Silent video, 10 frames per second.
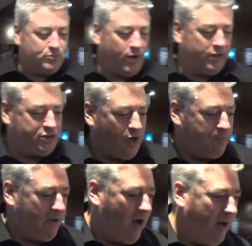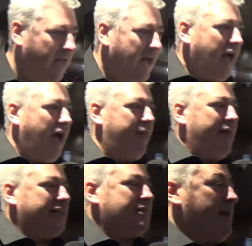What a top banana. Uh,
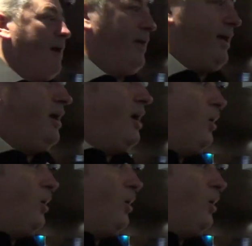that's about it.